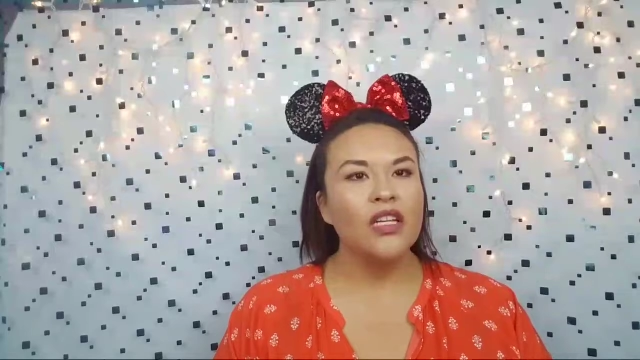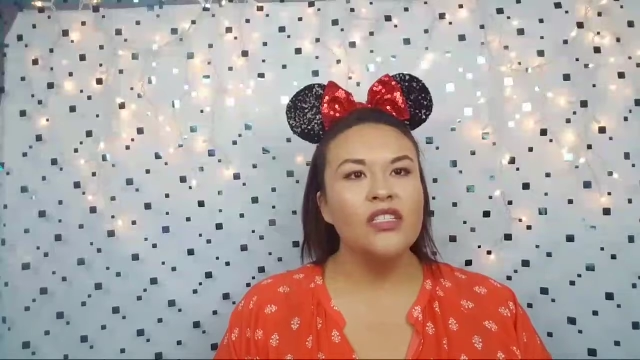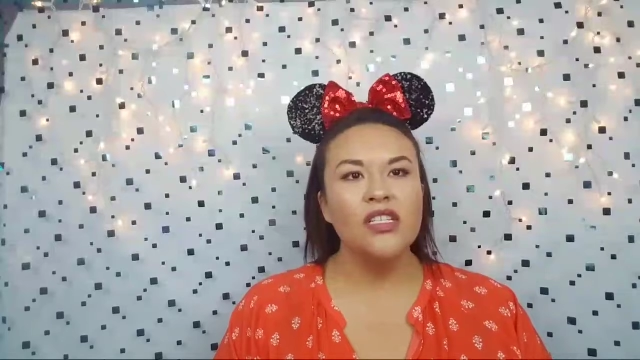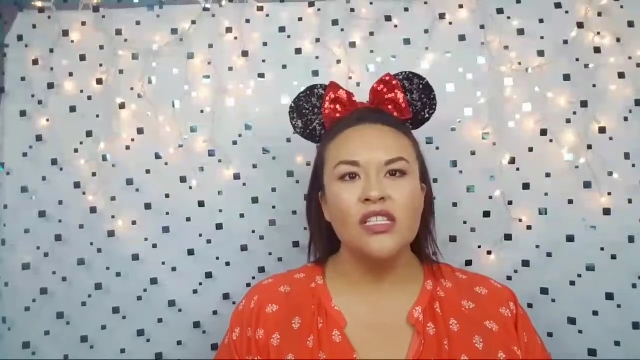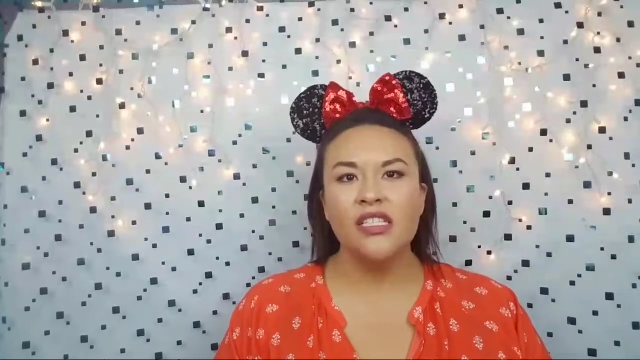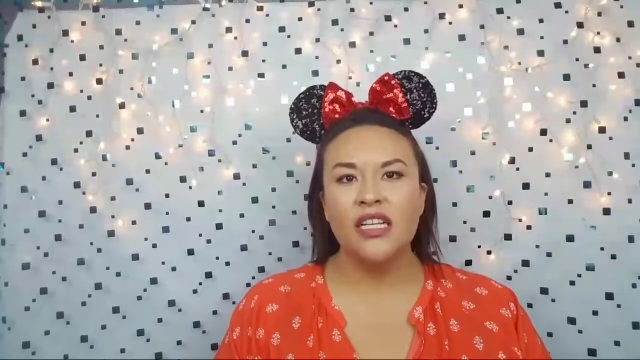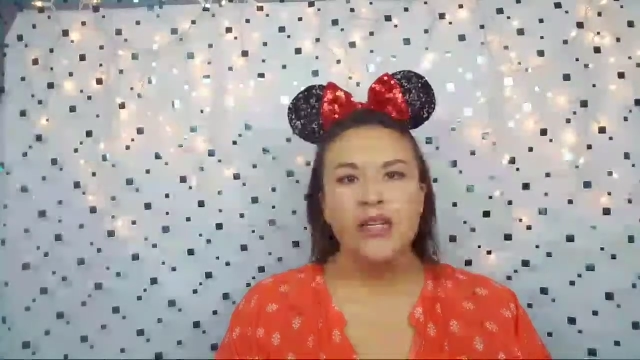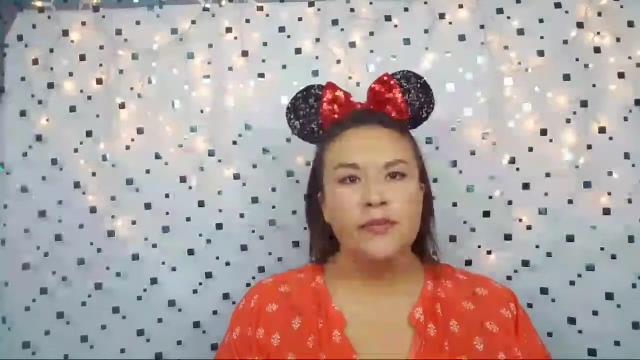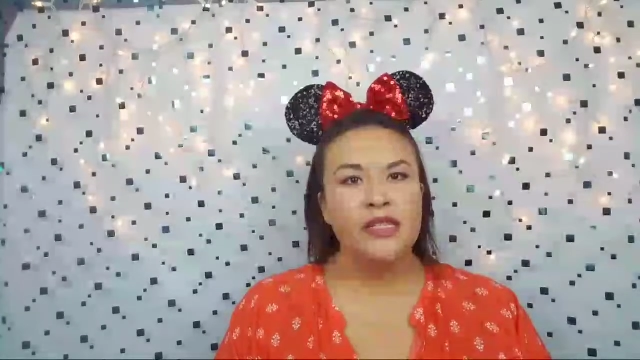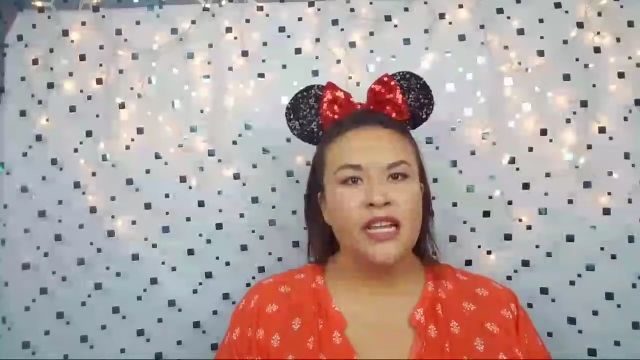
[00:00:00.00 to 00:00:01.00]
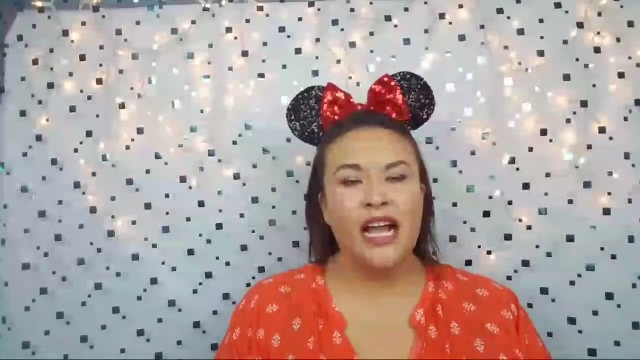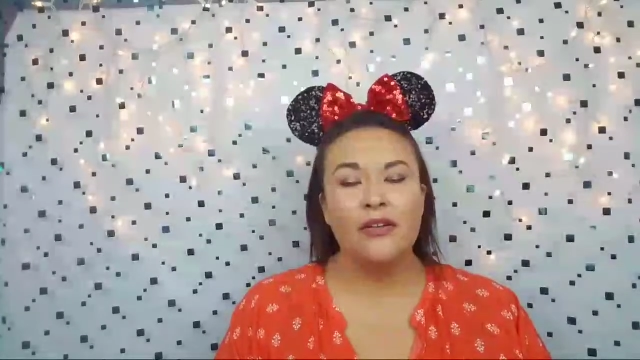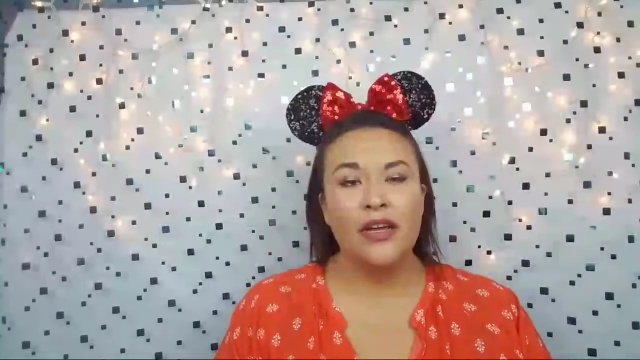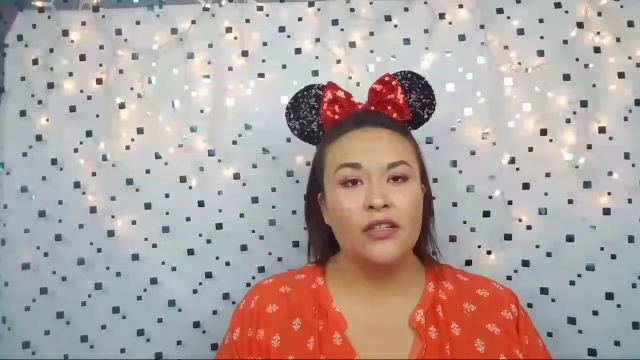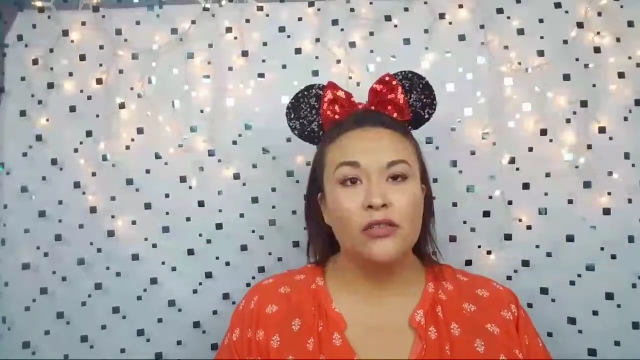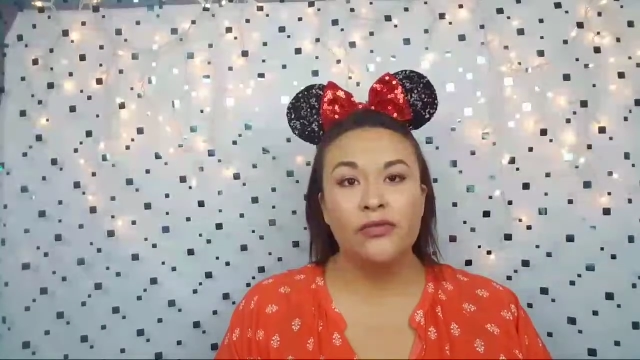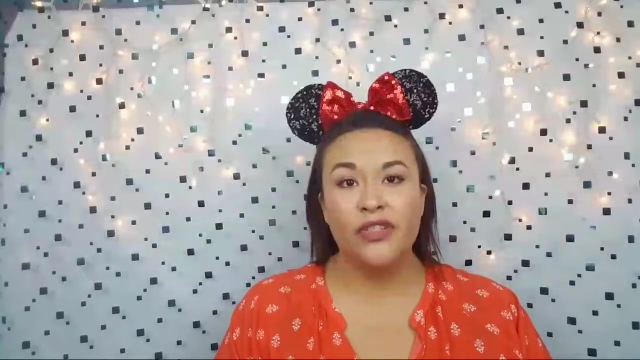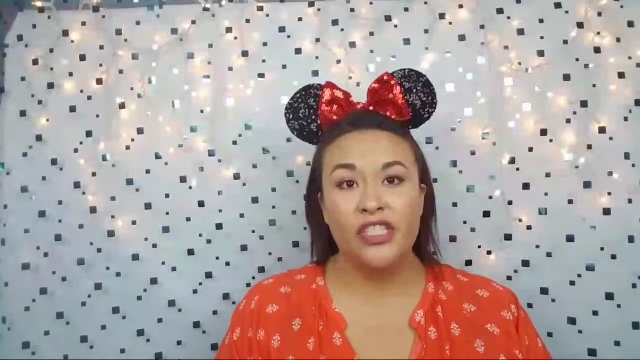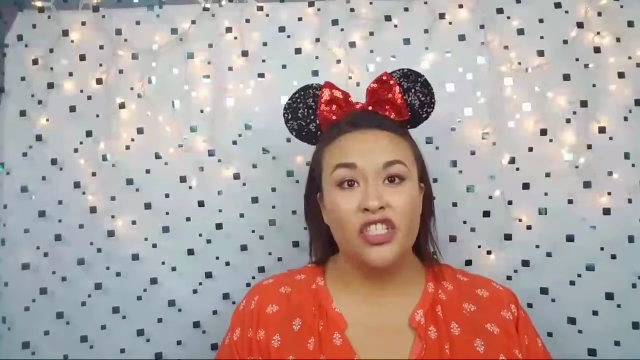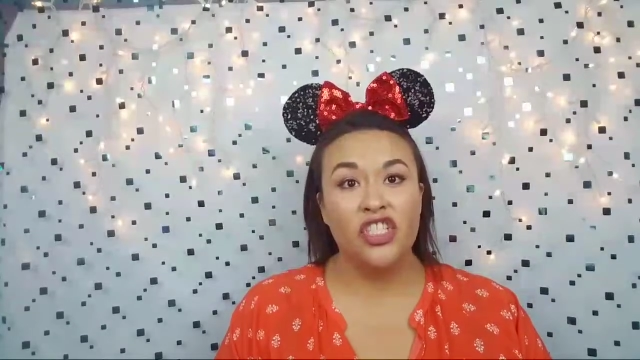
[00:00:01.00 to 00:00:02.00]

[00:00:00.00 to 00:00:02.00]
Just the setup that they have, I don't know if it's